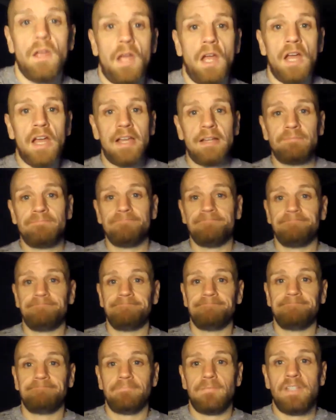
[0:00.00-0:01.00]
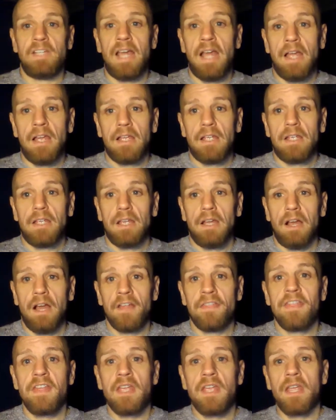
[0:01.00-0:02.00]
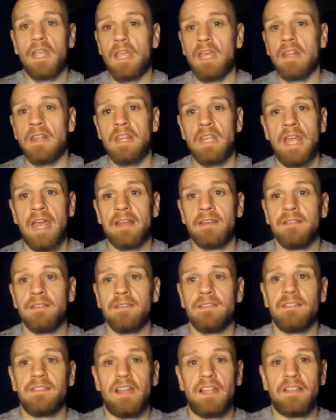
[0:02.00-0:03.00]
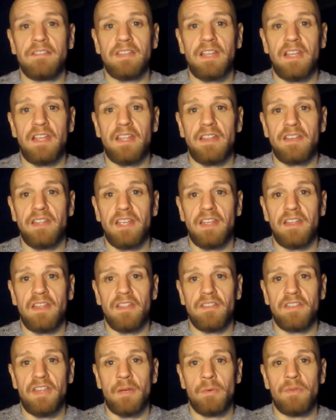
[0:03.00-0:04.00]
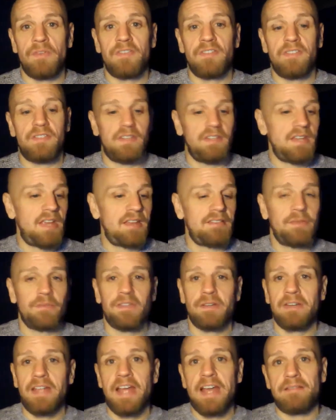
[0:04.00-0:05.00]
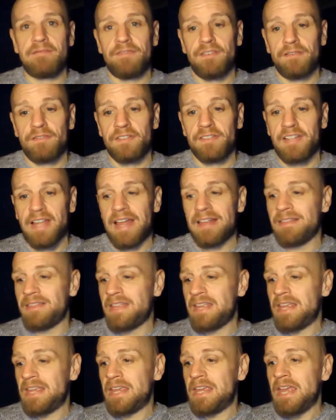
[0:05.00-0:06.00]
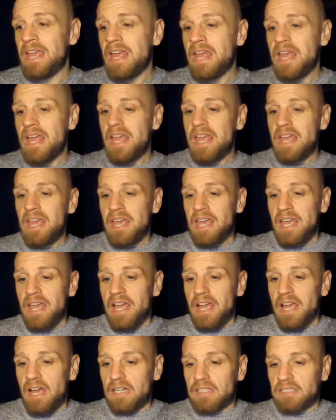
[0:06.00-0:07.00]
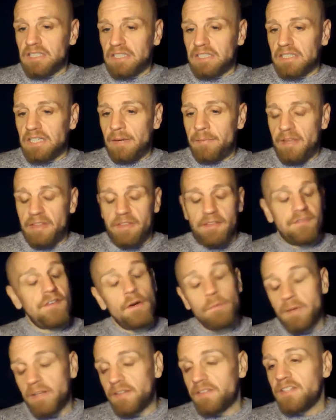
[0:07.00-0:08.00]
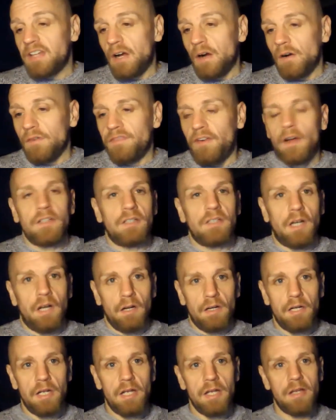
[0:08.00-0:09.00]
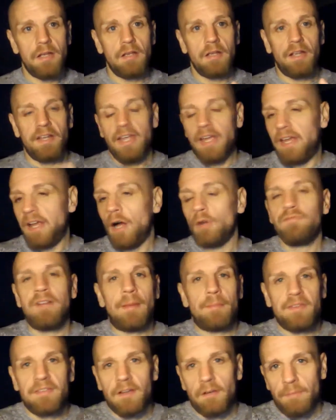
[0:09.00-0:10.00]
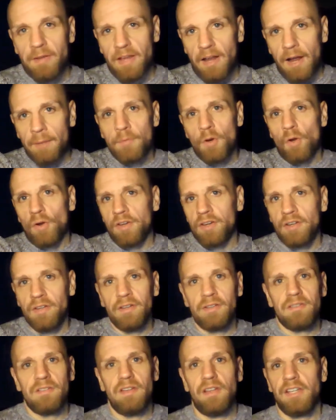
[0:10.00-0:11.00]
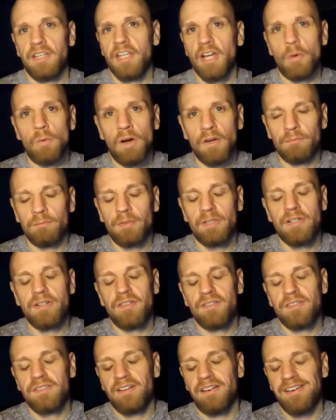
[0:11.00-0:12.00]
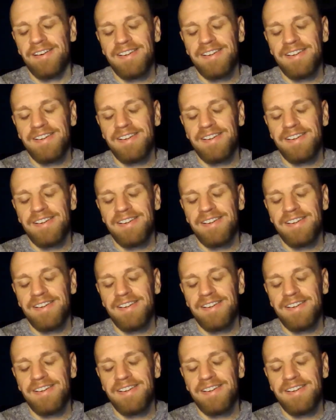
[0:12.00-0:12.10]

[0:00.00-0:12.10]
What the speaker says: I think in the end there was only a handful of us, and the film itself. Okay, I'll wrap this up here. I'm not going to go on because